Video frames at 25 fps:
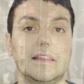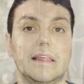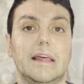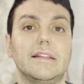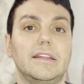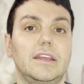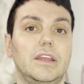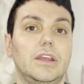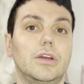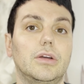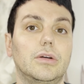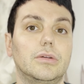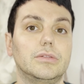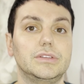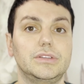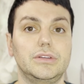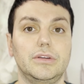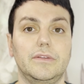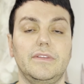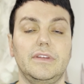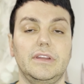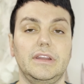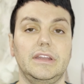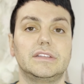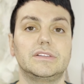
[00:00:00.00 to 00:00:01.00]
that that you can go
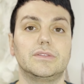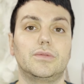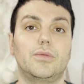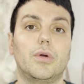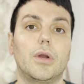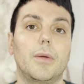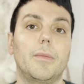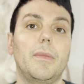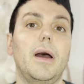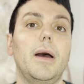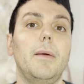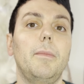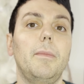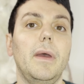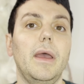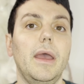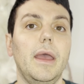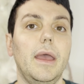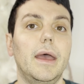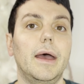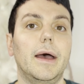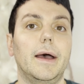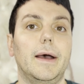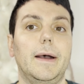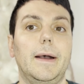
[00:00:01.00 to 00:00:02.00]
into if you need to warm up.
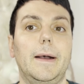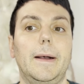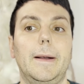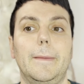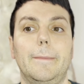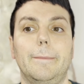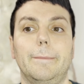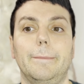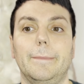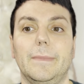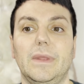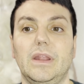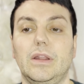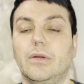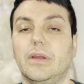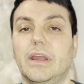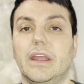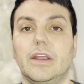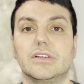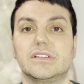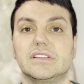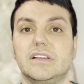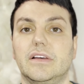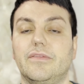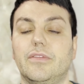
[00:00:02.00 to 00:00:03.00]
Um, you know,
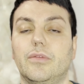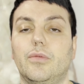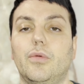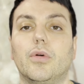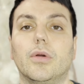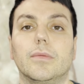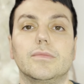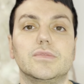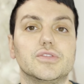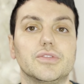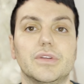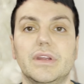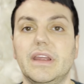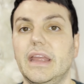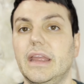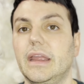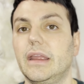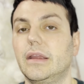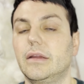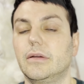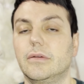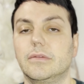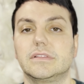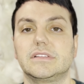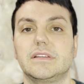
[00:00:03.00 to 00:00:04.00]
get yourself a warm
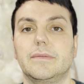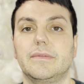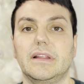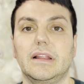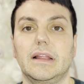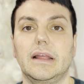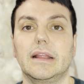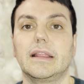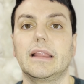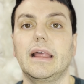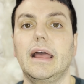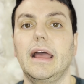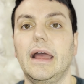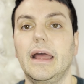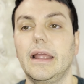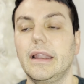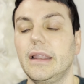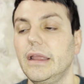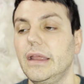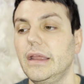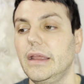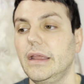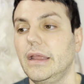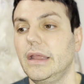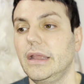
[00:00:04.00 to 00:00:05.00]
drink or something like
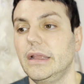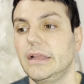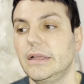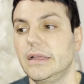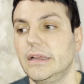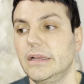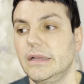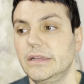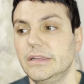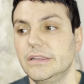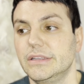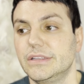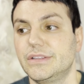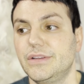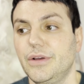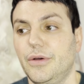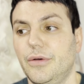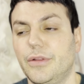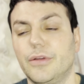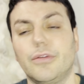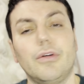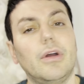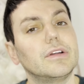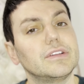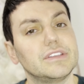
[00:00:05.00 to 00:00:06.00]
that.
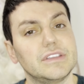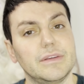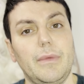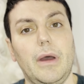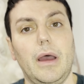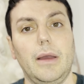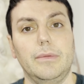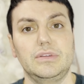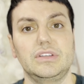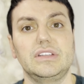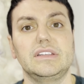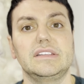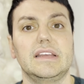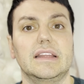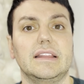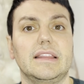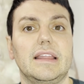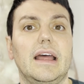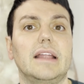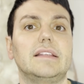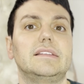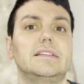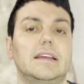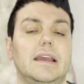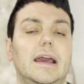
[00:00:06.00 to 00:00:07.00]
So there are some options like
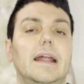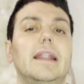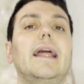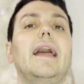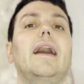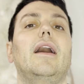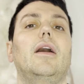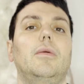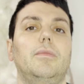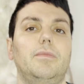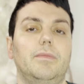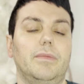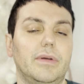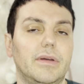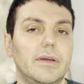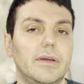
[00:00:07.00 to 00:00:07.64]
that to kind of help